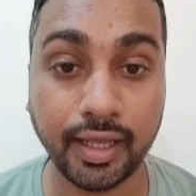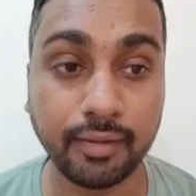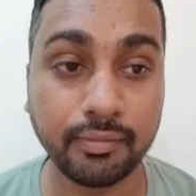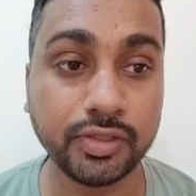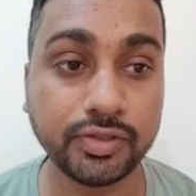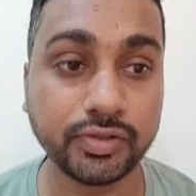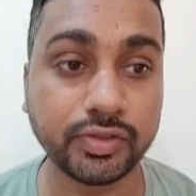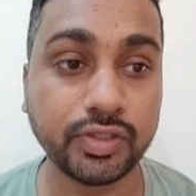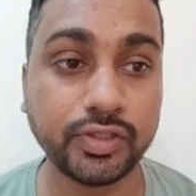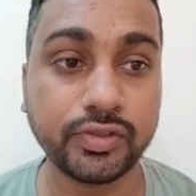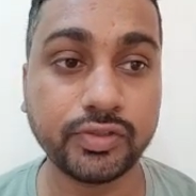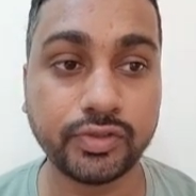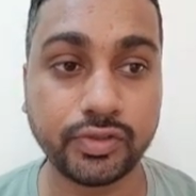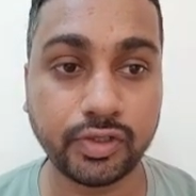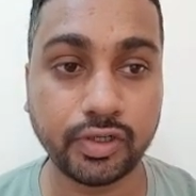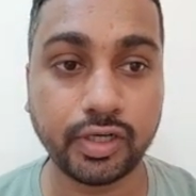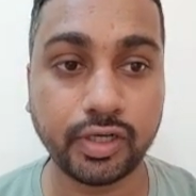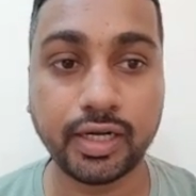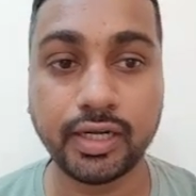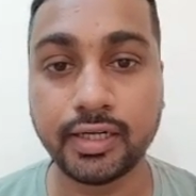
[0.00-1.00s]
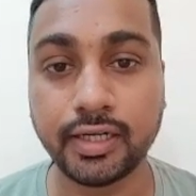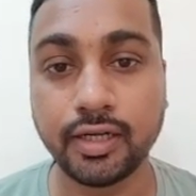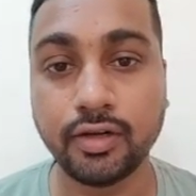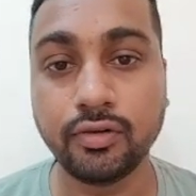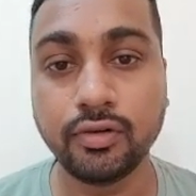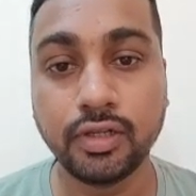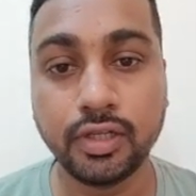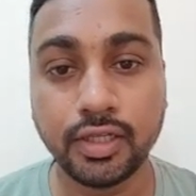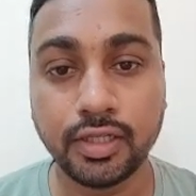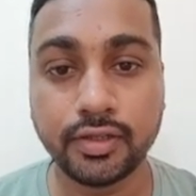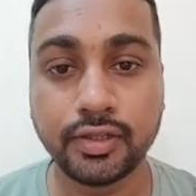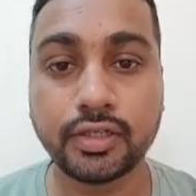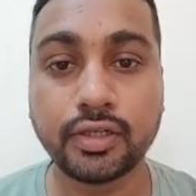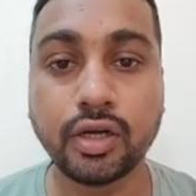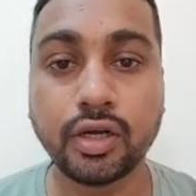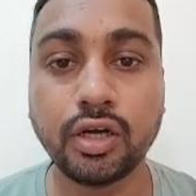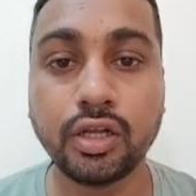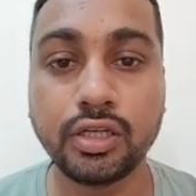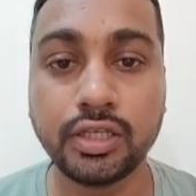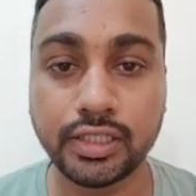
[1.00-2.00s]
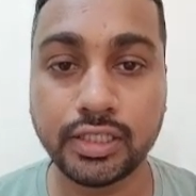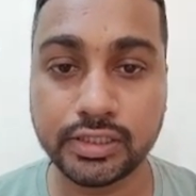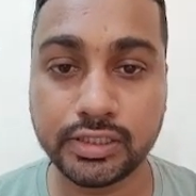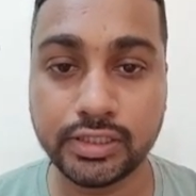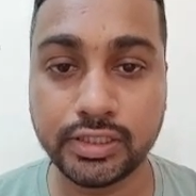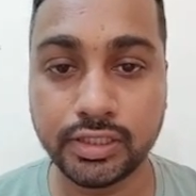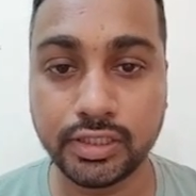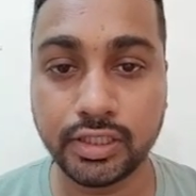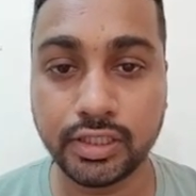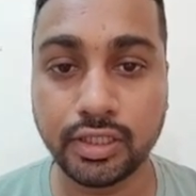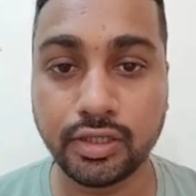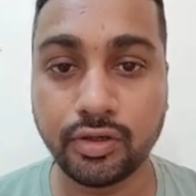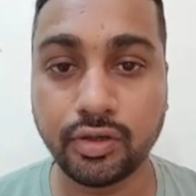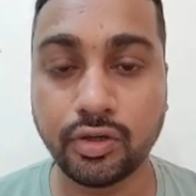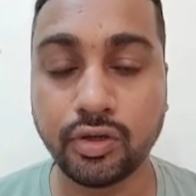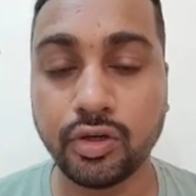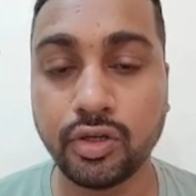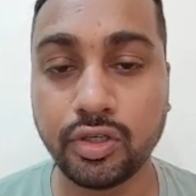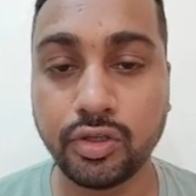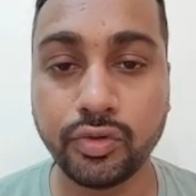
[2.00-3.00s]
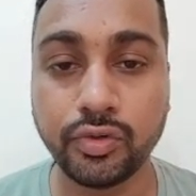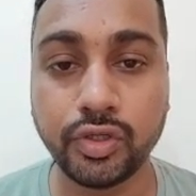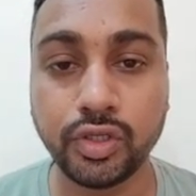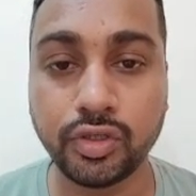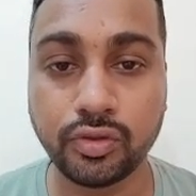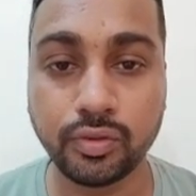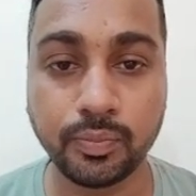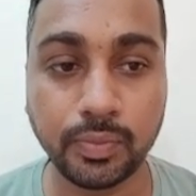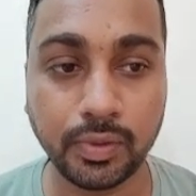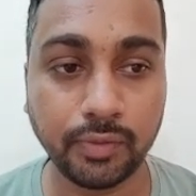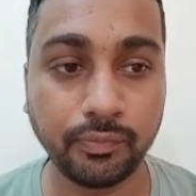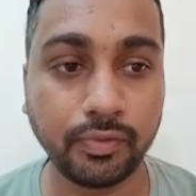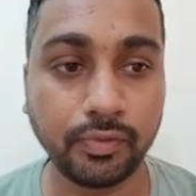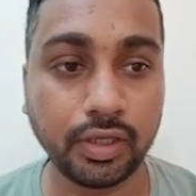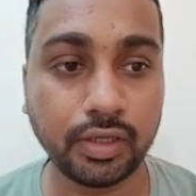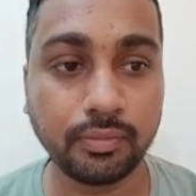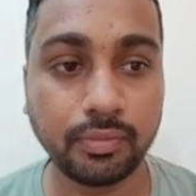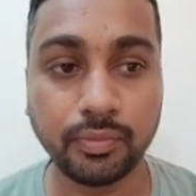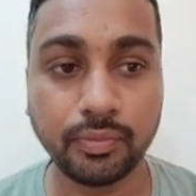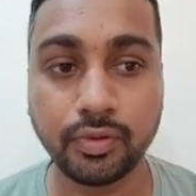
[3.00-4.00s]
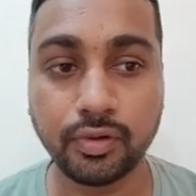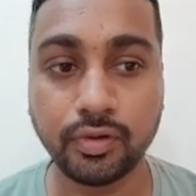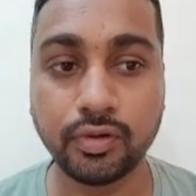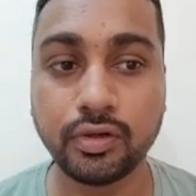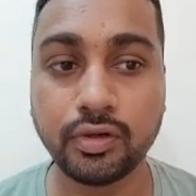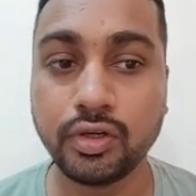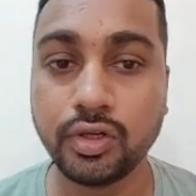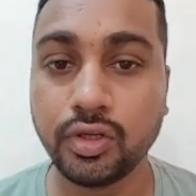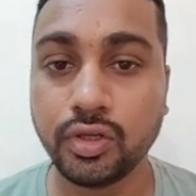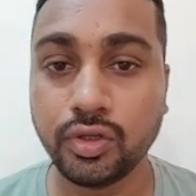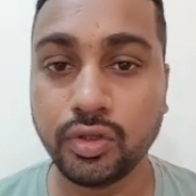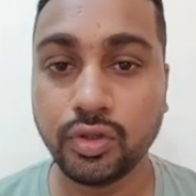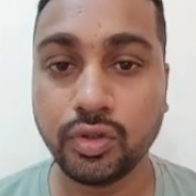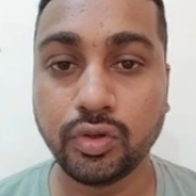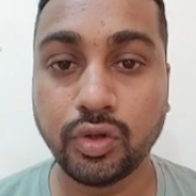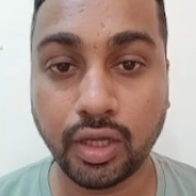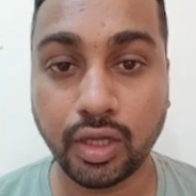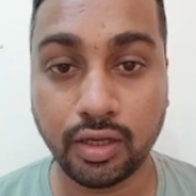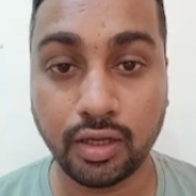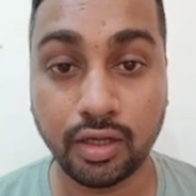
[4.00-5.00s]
have discussed right now, that all need all you need to prepare before you